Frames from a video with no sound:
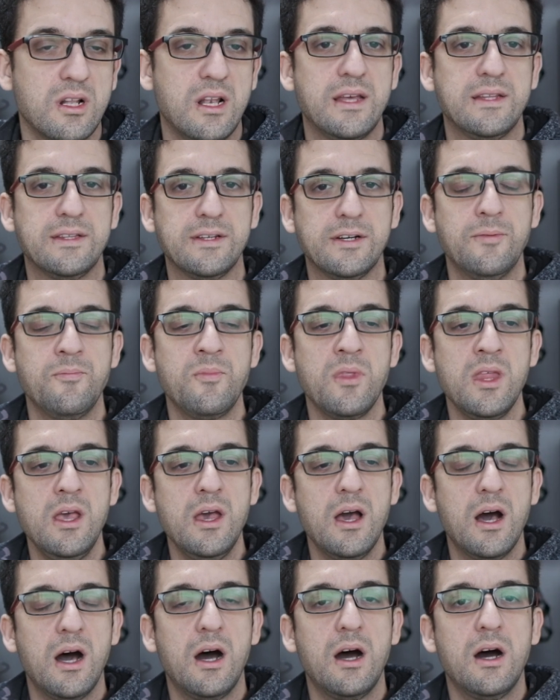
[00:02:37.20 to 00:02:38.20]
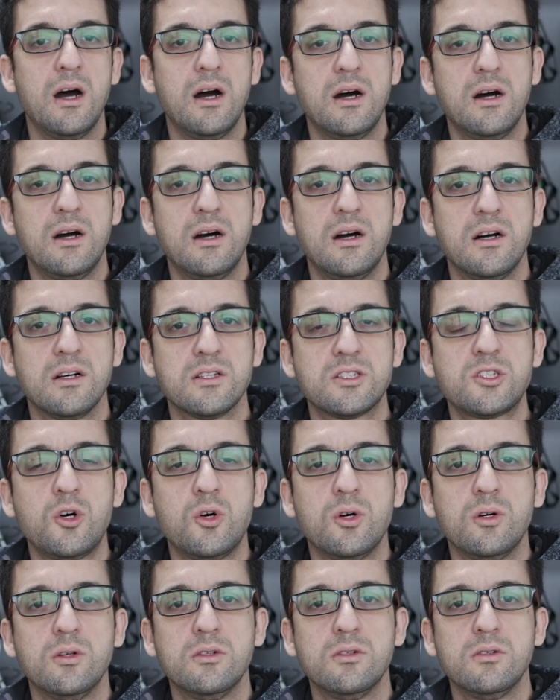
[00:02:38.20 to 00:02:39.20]
later.
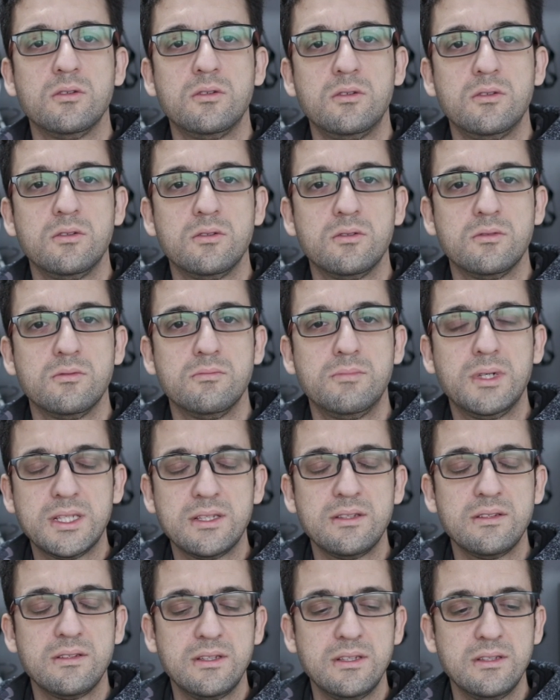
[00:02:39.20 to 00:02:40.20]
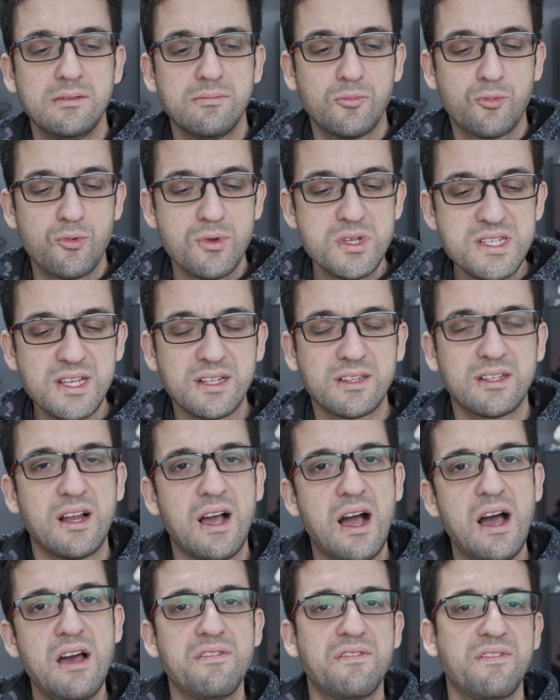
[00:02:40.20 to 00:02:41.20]
But recently
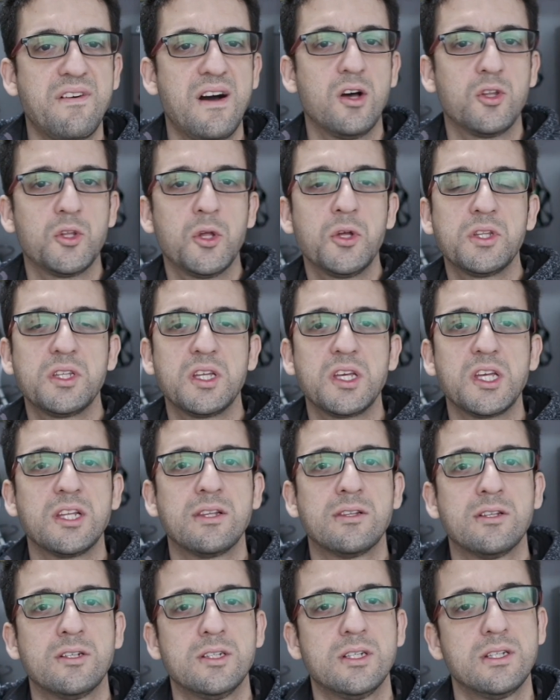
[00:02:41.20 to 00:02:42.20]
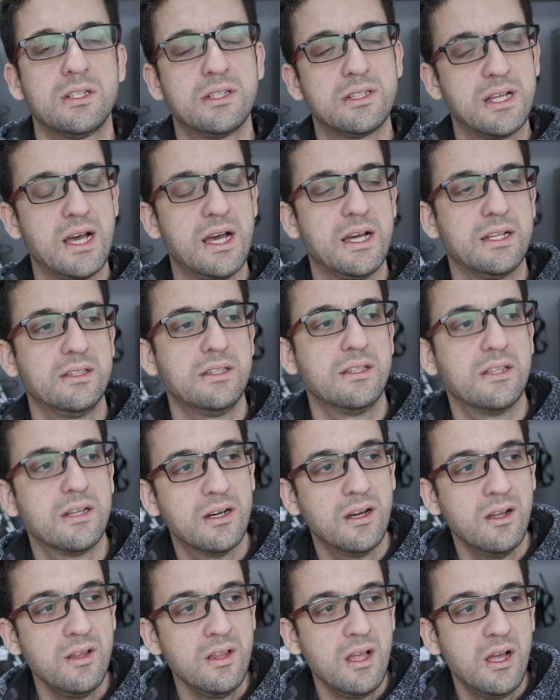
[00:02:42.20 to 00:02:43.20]
I found on the internet
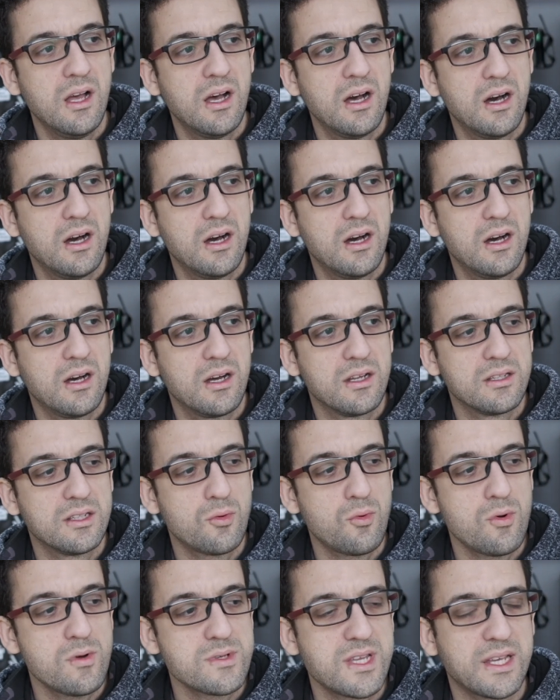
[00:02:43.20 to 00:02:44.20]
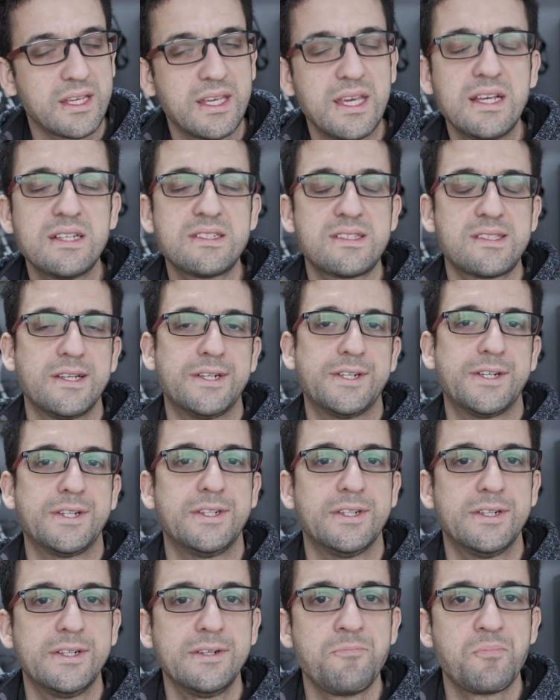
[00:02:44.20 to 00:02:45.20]
that there was a
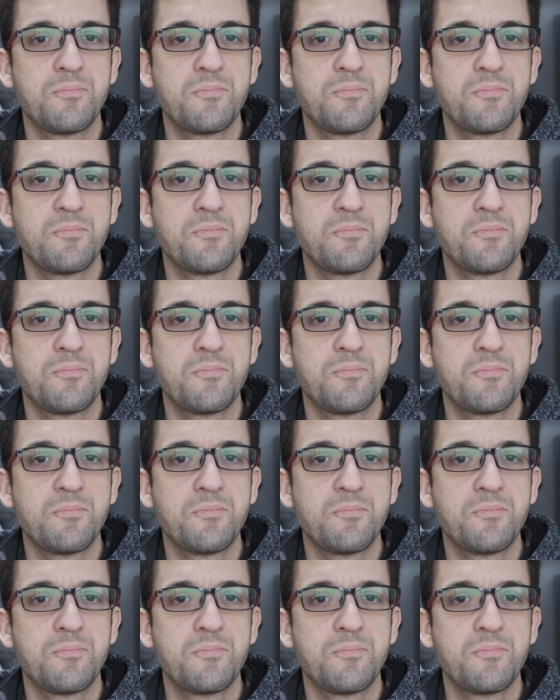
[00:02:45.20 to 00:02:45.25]
Kickstarter